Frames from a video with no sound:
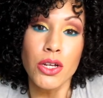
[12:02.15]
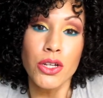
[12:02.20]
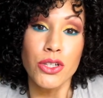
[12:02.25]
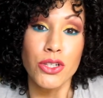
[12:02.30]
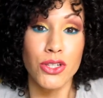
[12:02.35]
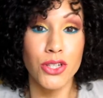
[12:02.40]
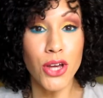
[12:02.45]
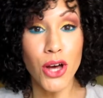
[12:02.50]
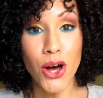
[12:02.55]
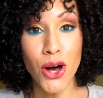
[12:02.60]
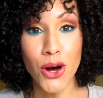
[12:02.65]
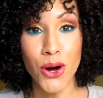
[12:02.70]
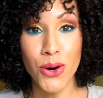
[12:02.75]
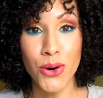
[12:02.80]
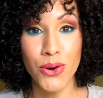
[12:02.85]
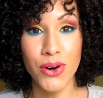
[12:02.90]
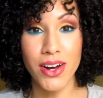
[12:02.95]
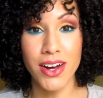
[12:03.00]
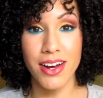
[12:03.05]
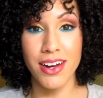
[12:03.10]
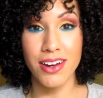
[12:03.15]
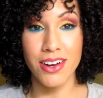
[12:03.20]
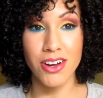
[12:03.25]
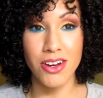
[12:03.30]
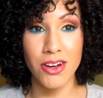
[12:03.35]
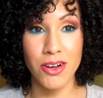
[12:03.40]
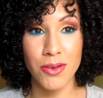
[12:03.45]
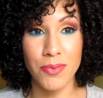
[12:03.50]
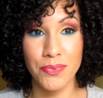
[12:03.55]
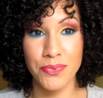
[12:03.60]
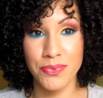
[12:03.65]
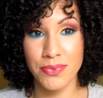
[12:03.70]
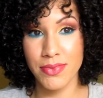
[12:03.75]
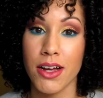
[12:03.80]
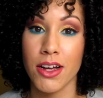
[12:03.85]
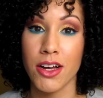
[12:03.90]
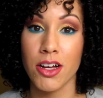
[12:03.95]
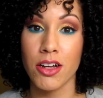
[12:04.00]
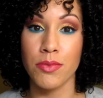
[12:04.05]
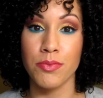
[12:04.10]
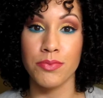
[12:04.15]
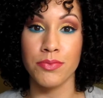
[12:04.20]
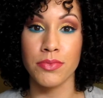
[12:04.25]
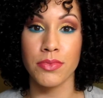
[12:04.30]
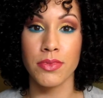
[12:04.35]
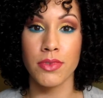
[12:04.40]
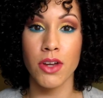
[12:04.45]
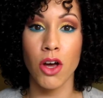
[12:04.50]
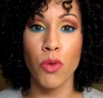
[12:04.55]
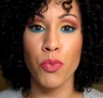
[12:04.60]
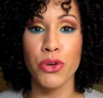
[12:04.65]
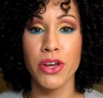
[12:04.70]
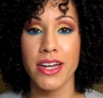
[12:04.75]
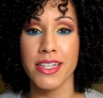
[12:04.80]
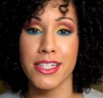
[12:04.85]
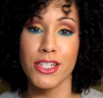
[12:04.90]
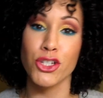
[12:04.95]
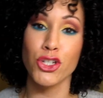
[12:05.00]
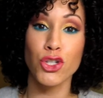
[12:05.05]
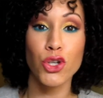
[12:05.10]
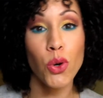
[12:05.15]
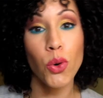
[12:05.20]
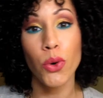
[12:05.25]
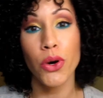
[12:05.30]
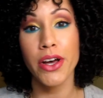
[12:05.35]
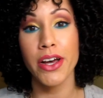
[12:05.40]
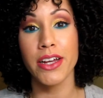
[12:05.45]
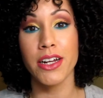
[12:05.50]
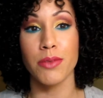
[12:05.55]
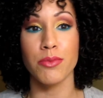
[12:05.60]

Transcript: So I hope you guys enjoyed.